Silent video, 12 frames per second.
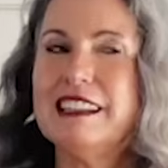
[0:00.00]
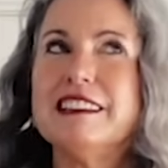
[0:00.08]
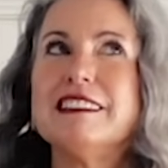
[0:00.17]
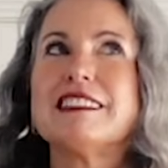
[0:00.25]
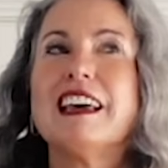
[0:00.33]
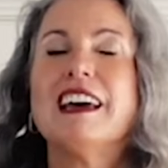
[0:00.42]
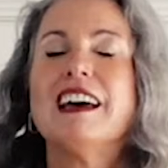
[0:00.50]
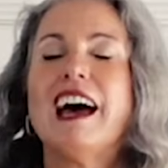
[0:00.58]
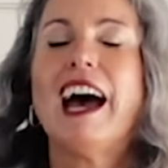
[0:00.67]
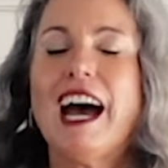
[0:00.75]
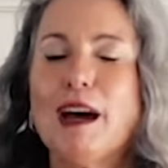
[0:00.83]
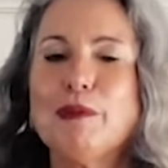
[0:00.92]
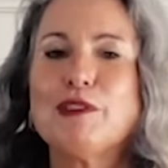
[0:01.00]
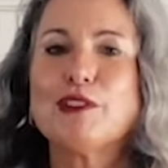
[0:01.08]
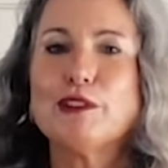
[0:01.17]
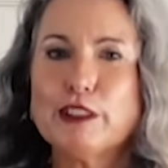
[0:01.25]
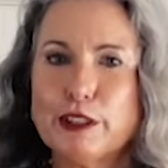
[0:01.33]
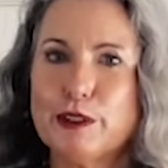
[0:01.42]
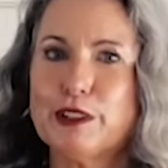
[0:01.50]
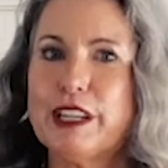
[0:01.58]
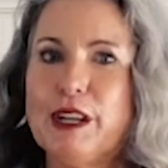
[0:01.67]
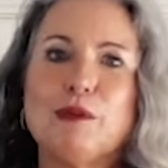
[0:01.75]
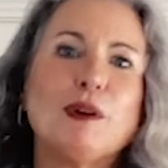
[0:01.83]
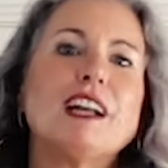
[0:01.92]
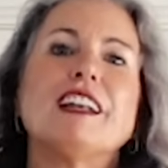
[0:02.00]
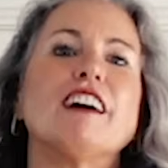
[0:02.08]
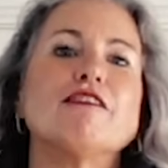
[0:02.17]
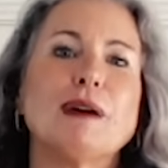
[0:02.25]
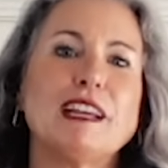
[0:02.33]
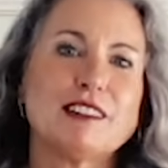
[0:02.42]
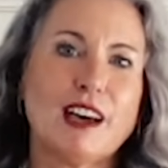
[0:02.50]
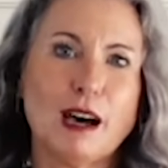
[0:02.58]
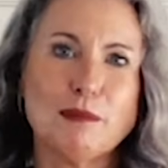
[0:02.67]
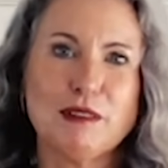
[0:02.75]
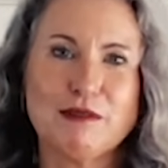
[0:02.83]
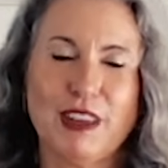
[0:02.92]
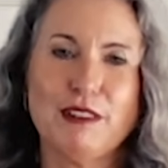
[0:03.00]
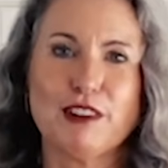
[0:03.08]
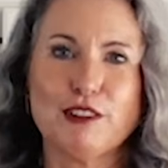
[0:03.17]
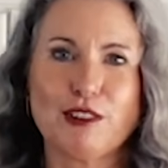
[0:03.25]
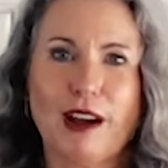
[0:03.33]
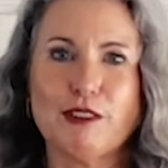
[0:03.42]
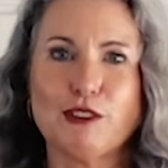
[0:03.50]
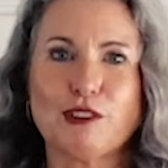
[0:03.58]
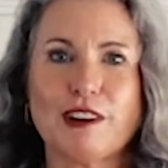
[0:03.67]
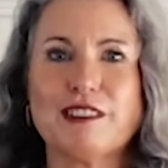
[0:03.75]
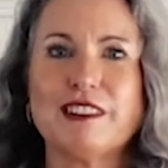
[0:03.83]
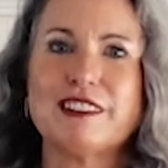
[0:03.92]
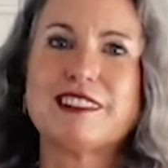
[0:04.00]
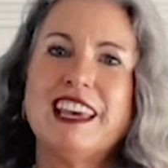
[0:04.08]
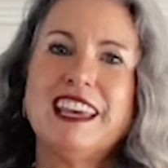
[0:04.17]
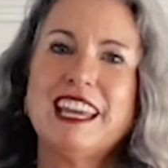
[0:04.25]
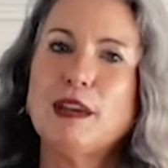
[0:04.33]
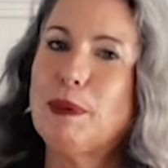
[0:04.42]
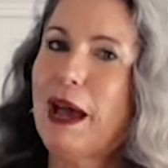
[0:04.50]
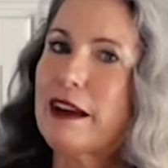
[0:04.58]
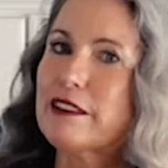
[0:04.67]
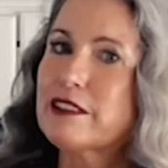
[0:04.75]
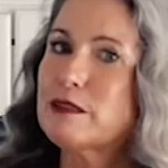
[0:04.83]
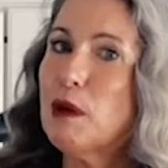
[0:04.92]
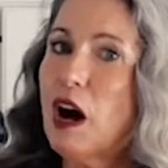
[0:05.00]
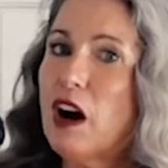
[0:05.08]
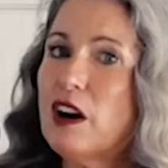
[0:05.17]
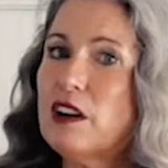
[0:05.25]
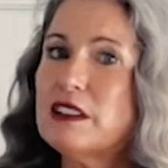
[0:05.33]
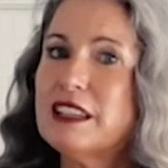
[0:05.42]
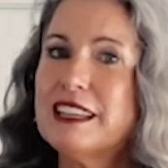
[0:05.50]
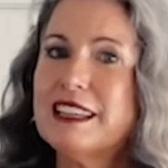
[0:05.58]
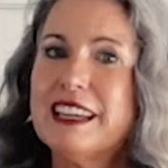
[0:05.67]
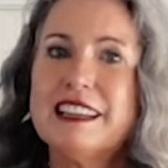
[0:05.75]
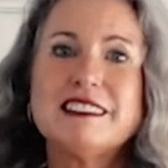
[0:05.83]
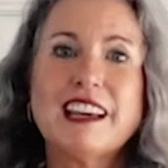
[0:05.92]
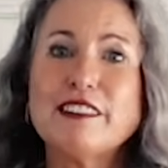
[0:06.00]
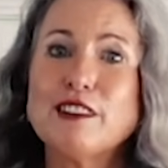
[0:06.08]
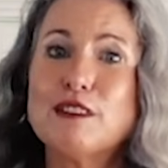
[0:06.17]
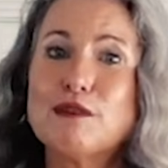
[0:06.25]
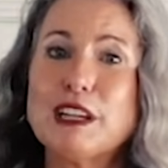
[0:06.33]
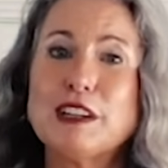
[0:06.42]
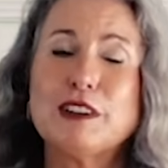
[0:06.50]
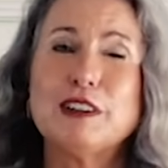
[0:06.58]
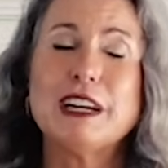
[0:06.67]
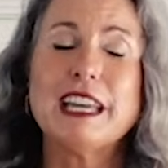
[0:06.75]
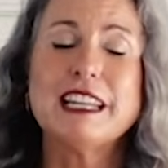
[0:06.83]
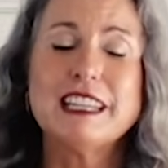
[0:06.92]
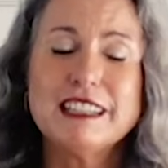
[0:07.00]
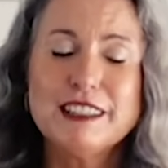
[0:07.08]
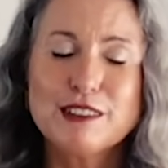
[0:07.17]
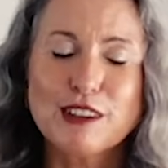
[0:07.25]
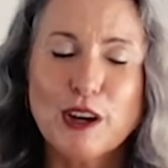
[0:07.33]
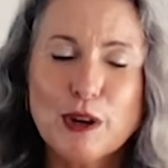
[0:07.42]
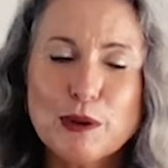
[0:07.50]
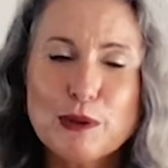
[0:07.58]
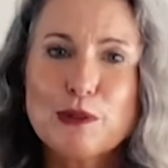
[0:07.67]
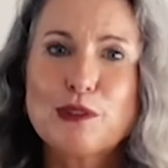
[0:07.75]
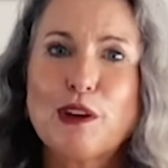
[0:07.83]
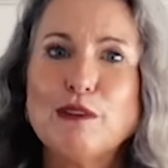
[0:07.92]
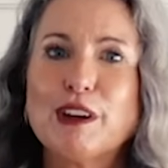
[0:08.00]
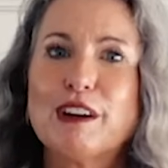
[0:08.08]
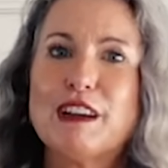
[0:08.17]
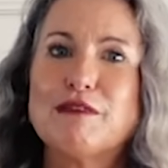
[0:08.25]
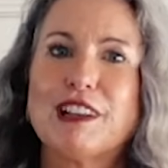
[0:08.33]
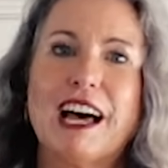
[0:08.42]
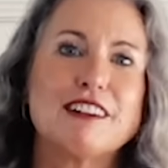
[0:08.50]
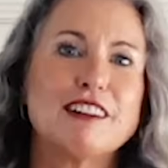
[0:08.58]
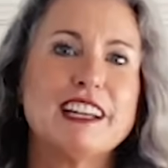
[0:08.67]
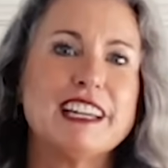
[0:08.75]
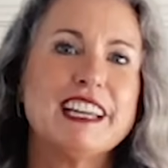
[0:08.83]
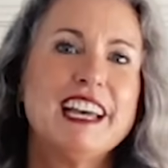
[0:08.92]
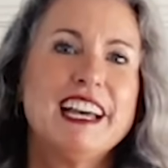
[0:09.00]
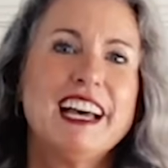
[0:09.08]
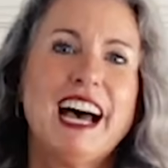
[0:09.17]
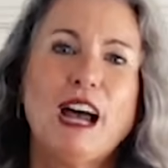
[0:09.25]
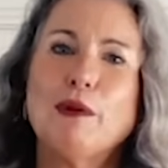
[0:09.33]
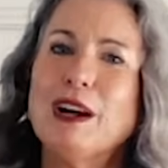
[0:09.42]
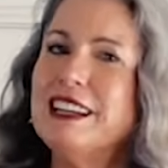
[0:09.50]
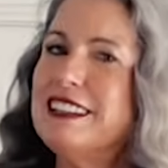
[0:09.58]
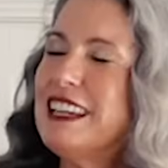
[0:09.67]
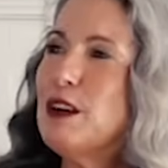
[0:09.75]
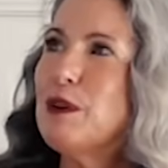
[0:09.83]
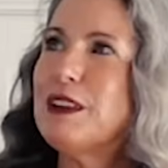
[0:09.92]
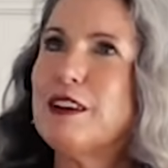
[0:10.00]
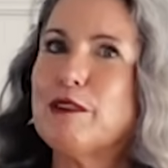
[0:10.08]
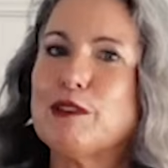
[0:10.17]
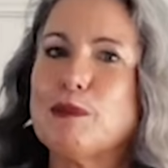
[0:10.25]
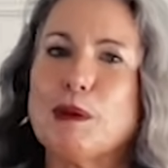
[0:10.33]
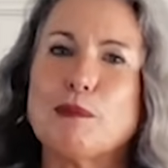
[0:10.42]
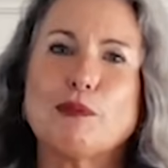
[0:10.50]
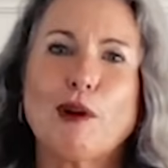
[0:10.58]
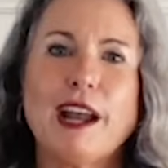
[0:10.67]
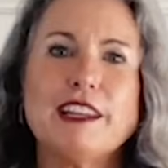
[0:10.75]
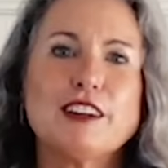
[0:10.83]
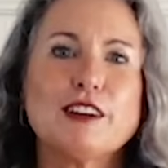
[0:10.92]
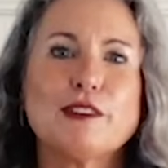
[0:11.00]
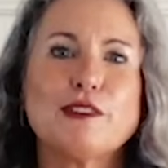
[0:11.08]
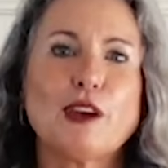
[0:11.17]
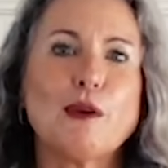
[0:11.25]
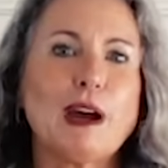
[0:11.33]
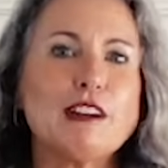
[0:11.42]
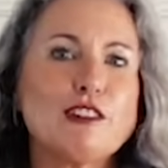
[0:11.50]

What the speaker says: is absolutely one of my top favorite travel dresses. It packs small, it doesn't wrinkle, and it is oh so very flattering. I wanted to get one that was a bit brighter, so I